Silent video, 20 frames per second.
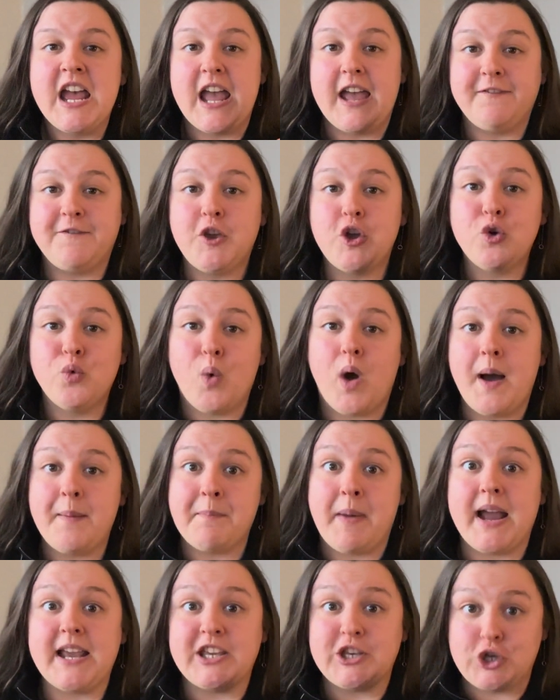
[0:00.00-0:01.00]
If you want
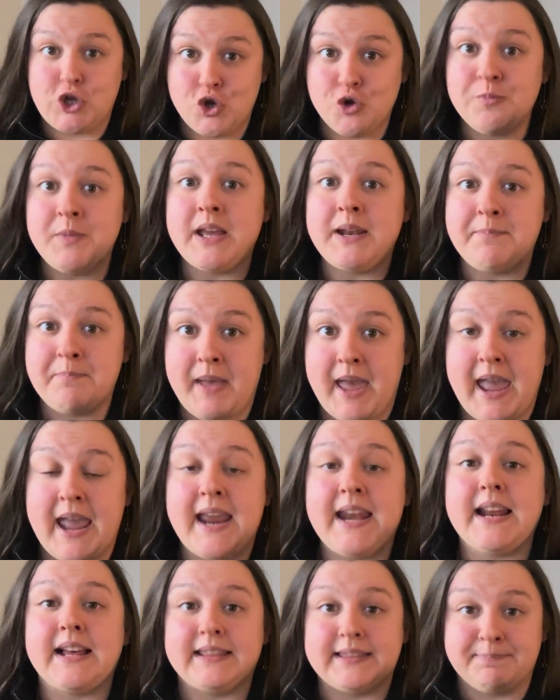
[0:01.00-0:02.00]
my human
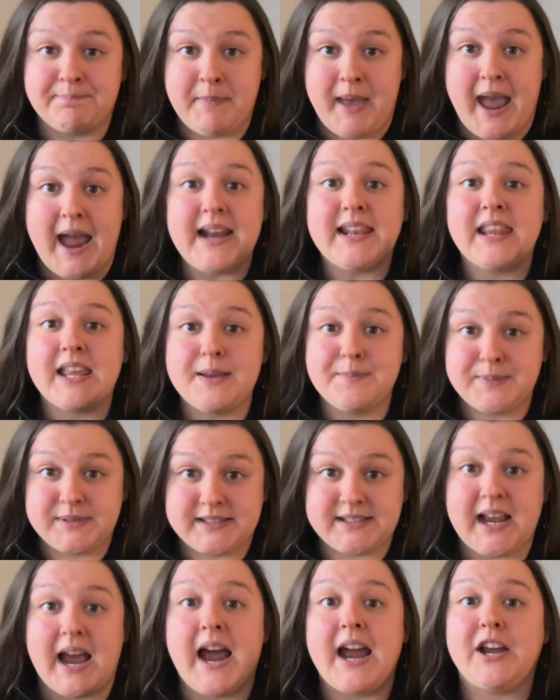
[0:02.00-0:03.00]
made Mad Lib
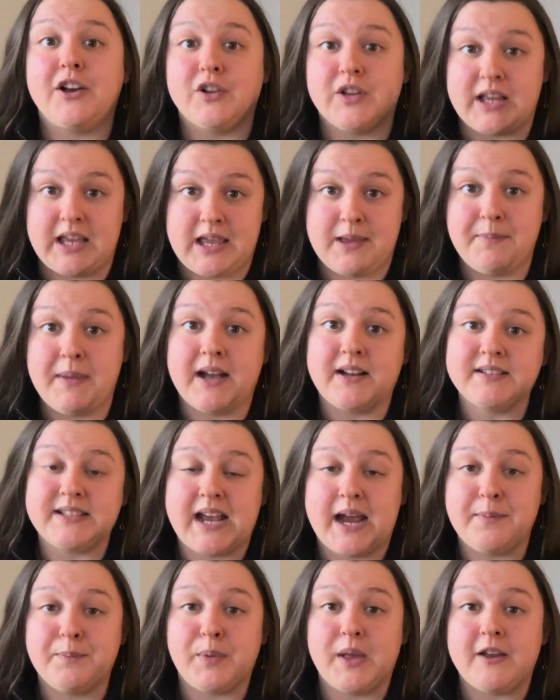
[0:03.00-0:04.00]
style email
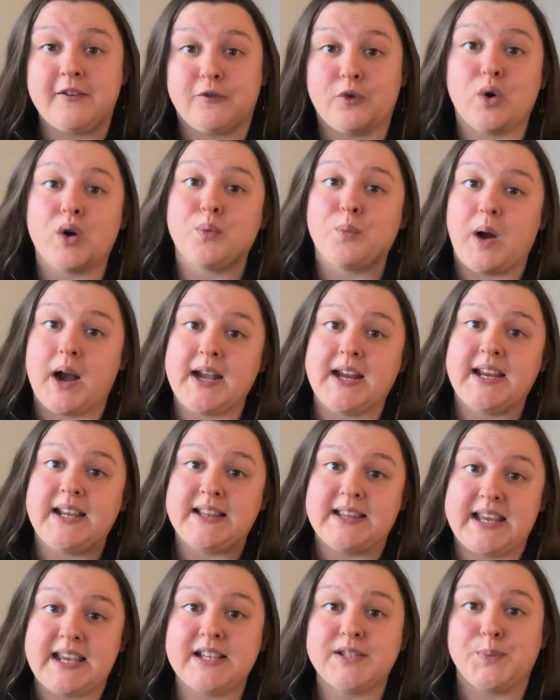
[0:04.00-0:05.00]
template for running
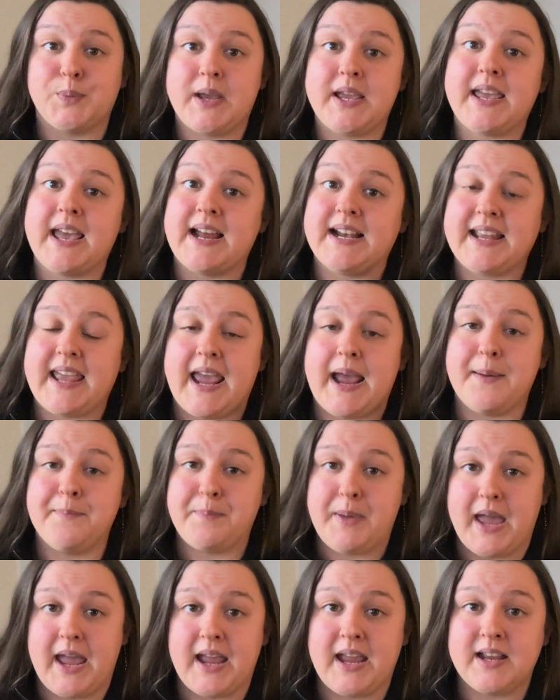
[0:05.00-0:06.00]
these weekend
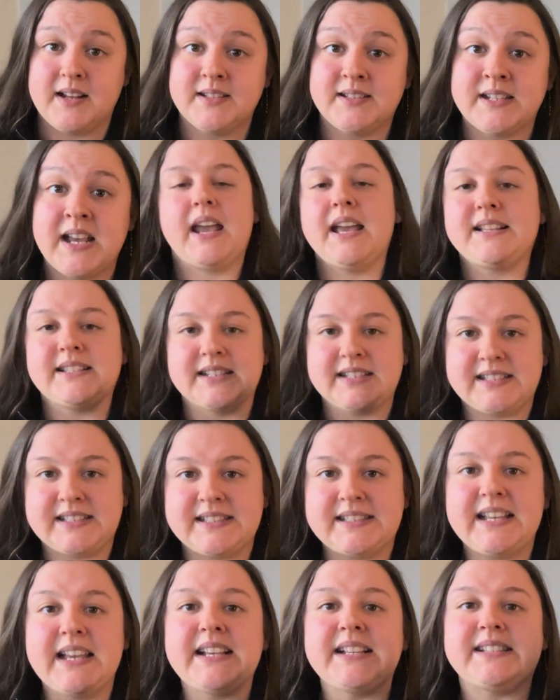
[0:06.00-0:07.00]
campaigns, it's a
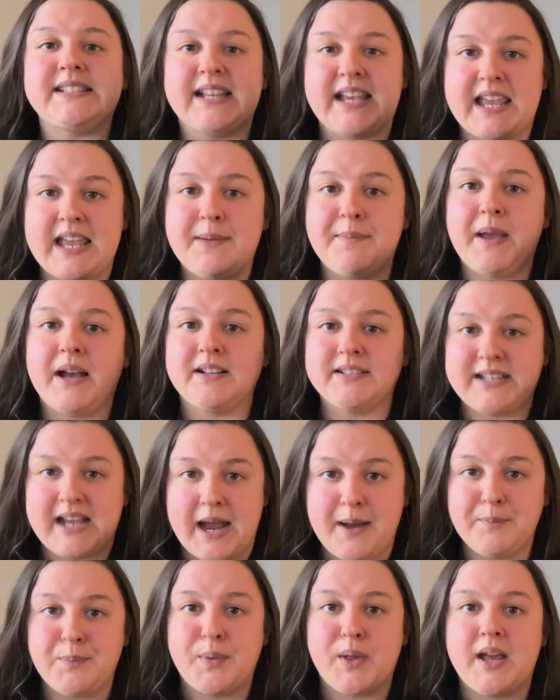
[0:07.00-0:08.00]
6 email
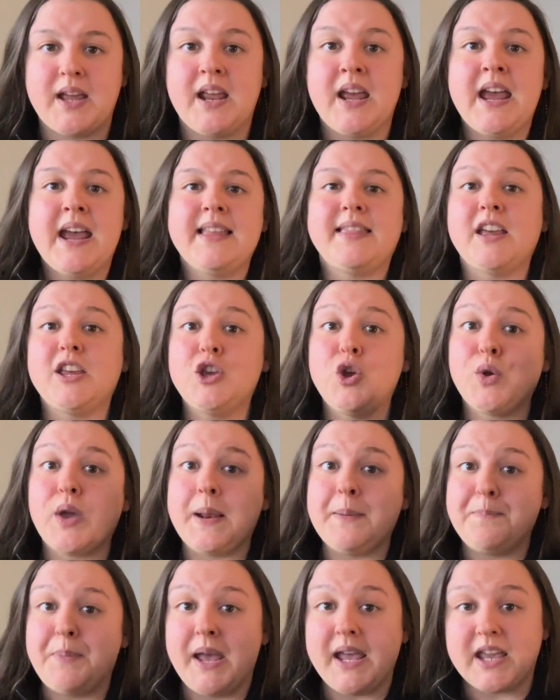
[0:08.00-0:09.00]
template that you
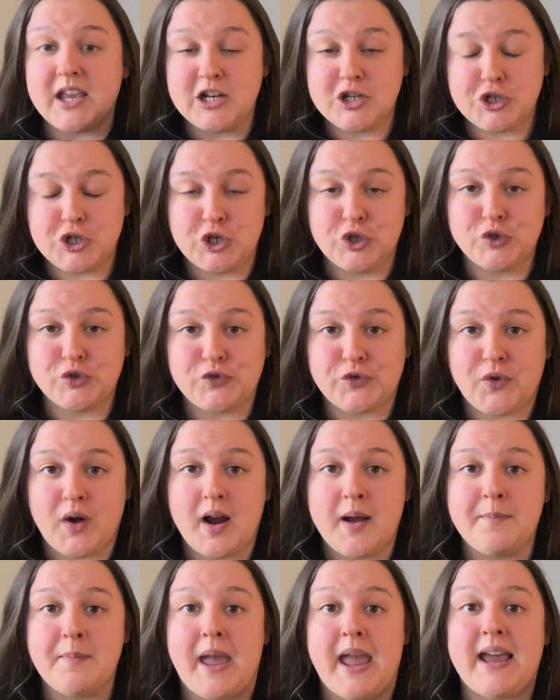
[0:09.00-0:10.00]
can pick and choose
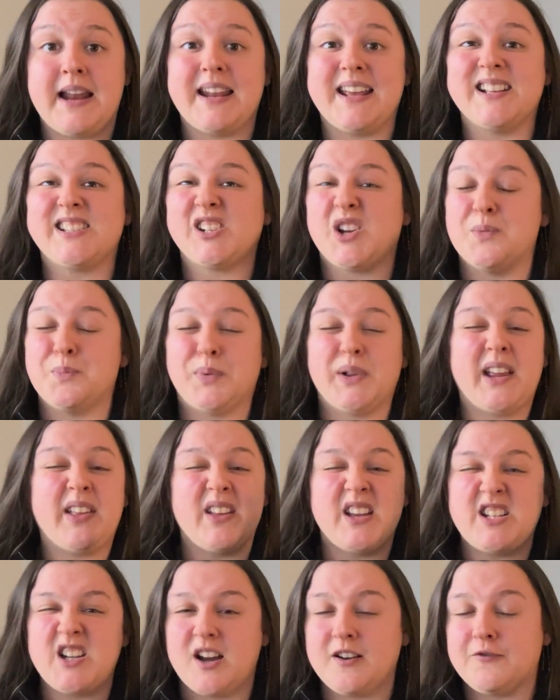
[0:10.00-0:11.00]
from, and it's
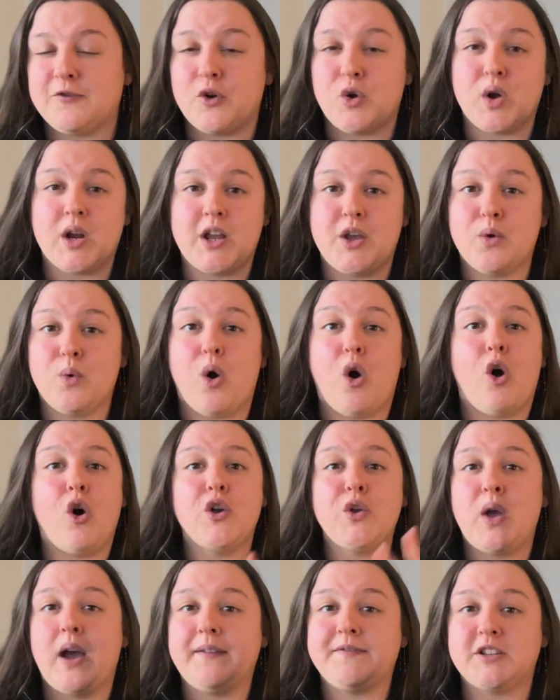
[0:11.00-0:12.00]
completely done for you. All
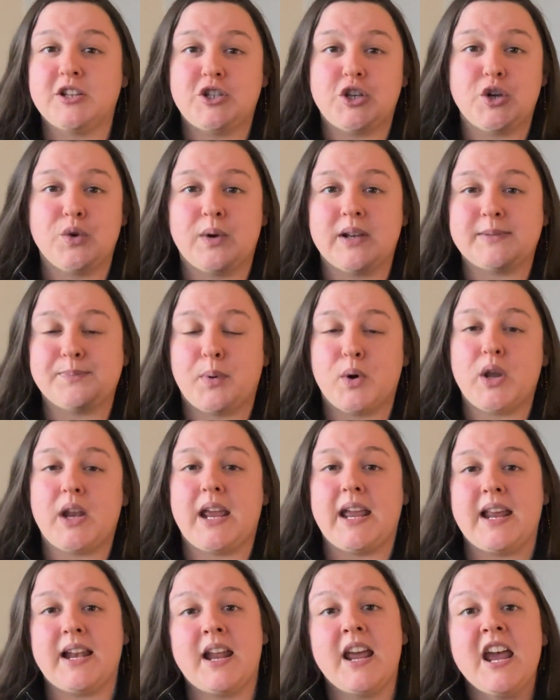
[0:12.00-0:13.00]
you have to do is put
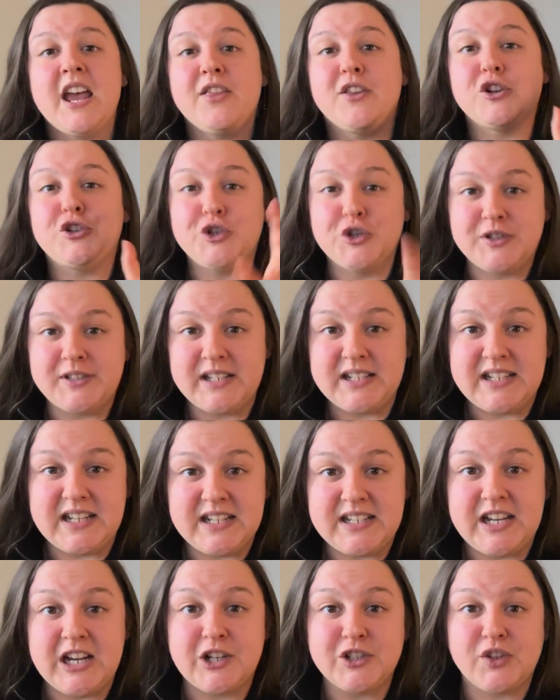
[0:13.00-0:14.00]
in the juicy
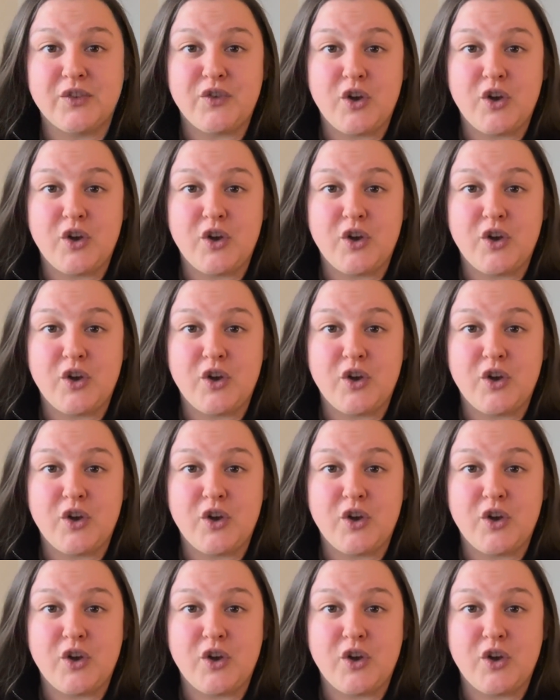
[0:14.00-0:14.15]
details of